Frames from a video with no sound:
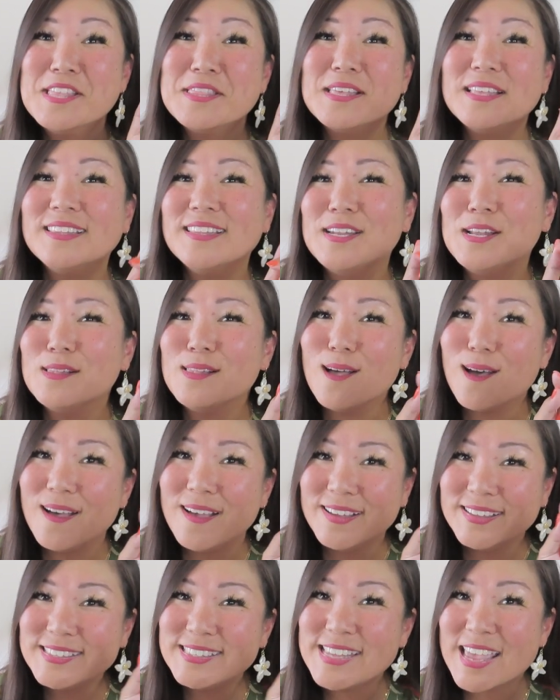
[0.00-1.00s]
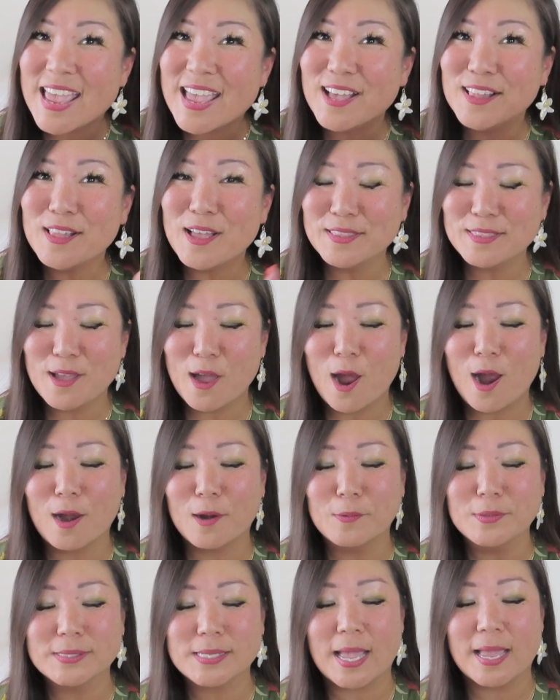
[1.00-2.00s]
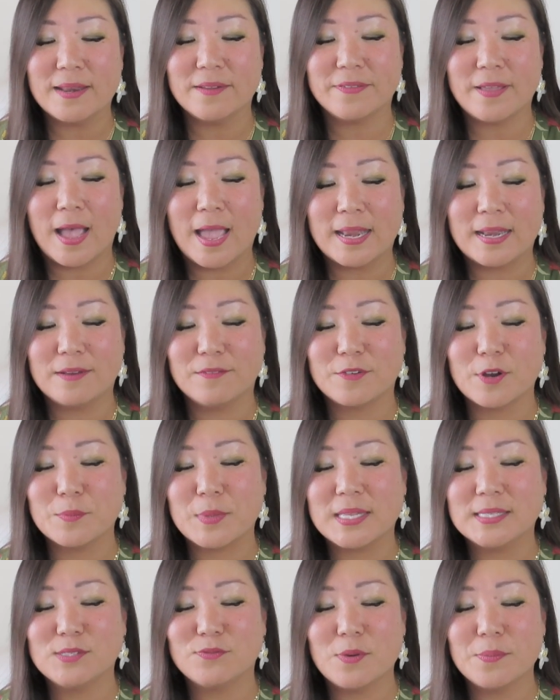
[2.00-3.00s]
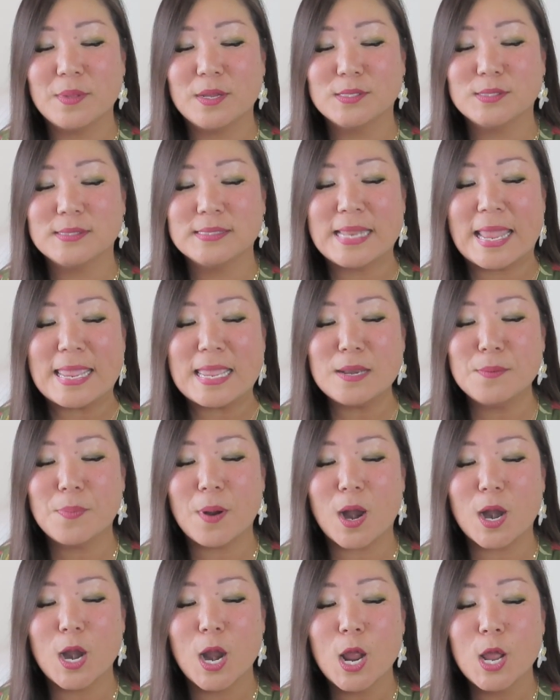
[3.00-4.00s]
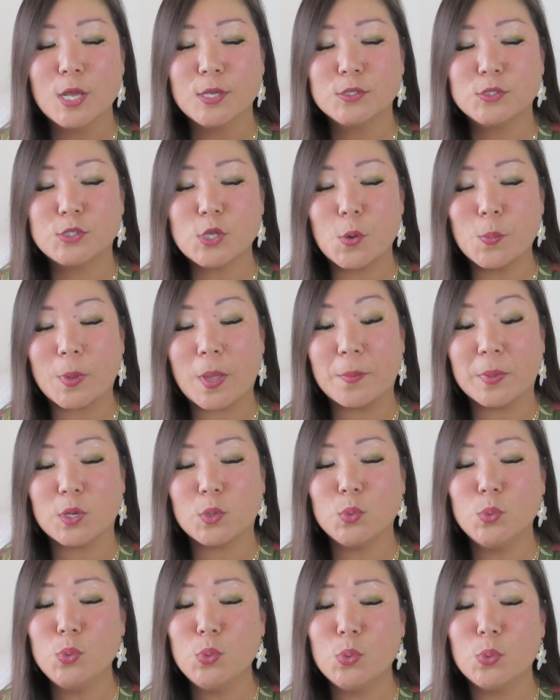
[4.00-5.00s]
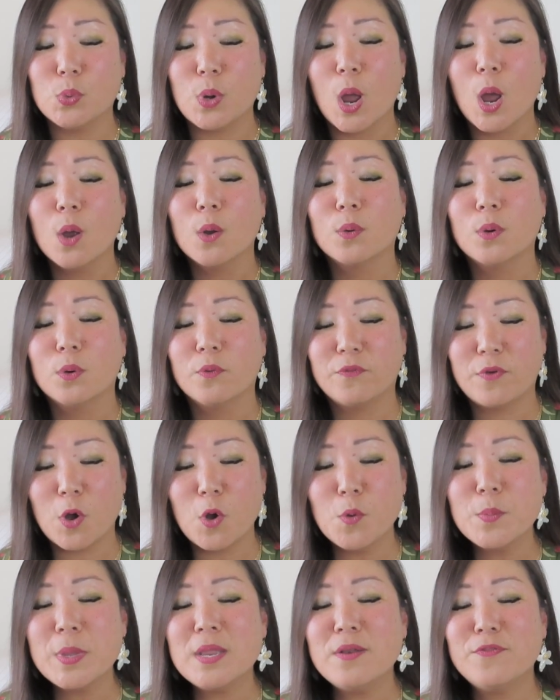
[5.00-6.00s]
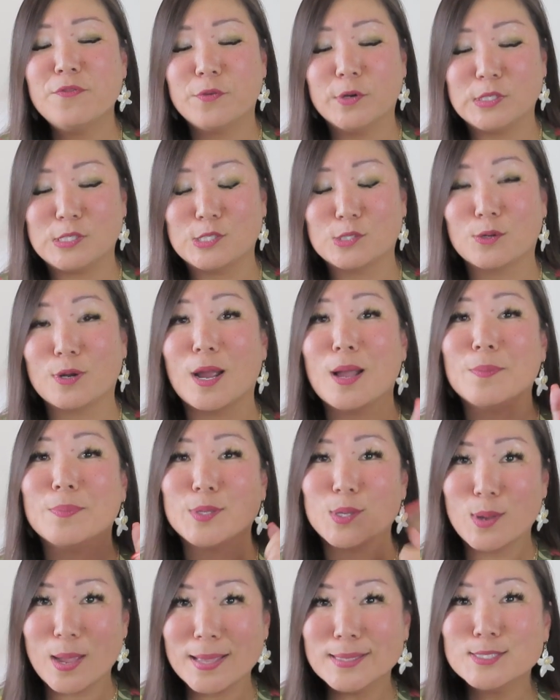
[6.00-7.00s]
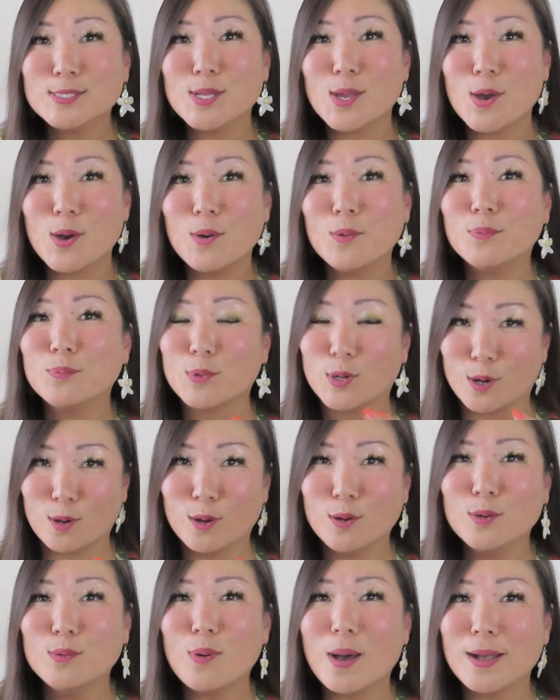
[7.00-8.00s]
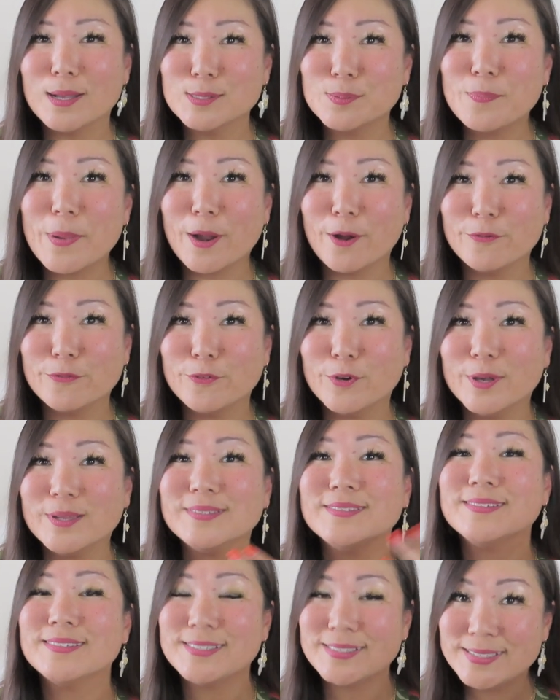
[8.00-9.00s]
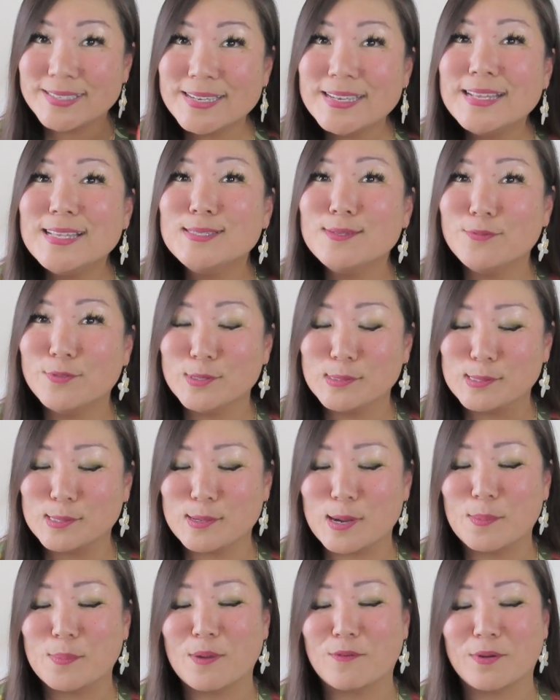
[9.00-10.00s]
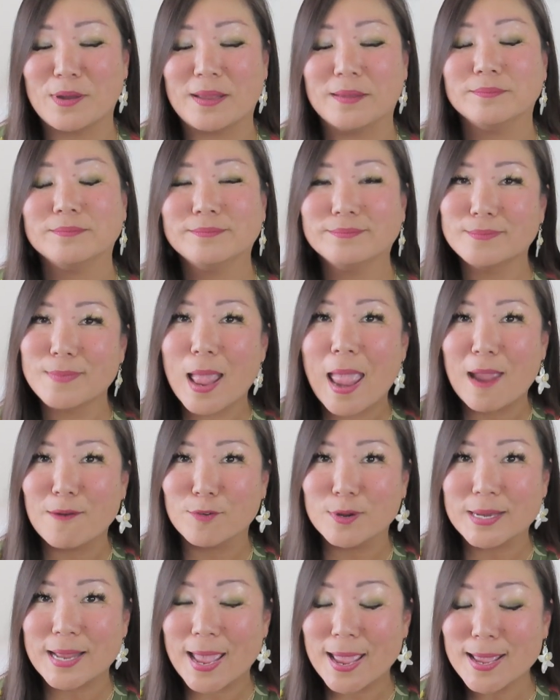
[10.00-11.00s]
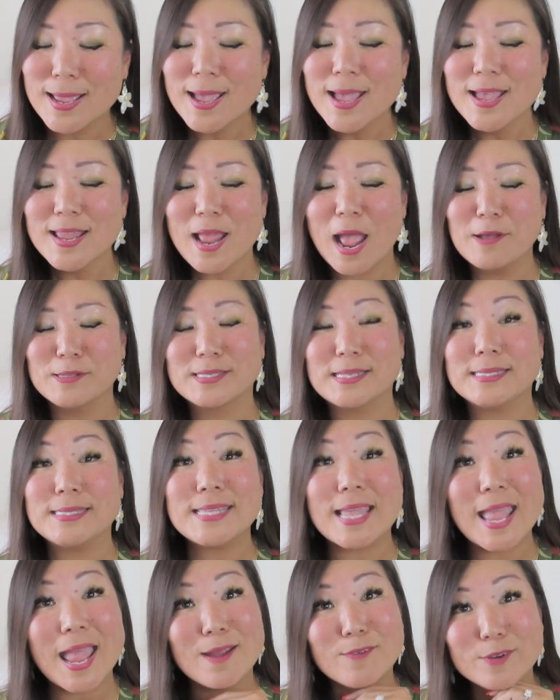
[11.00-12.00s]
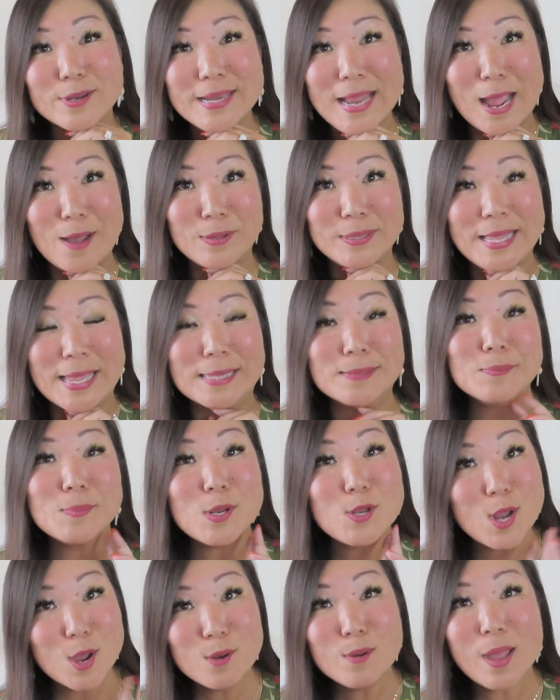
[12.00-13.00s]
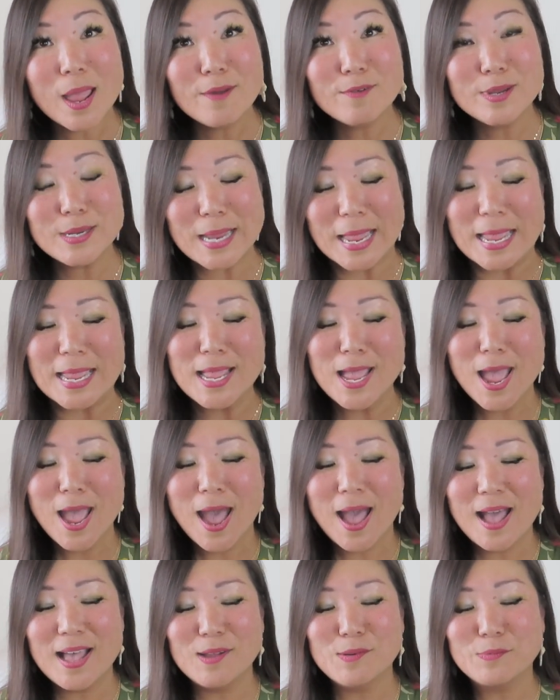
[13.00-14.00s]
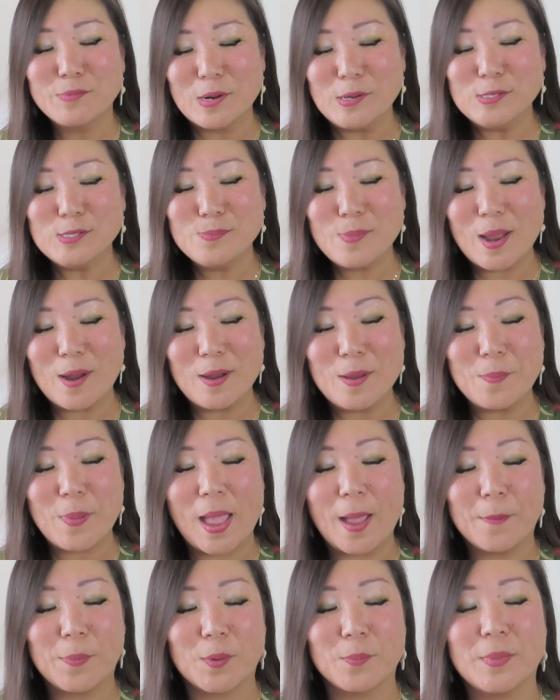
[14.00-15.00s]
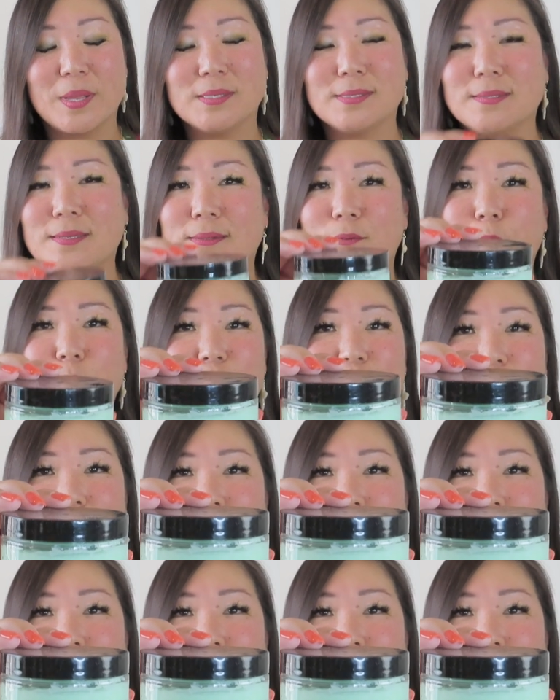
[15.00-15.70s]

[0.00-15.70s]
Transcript: the little tail on the R was kind of hiding from me. It's from this Naked Bar soap company. Ooh, foaming foot scrub. You guys know, girl who walks barefoot, she needs a foot scrub every every day. I was gonna say every now and then, no, every day. Uh, rosemary peppermint, which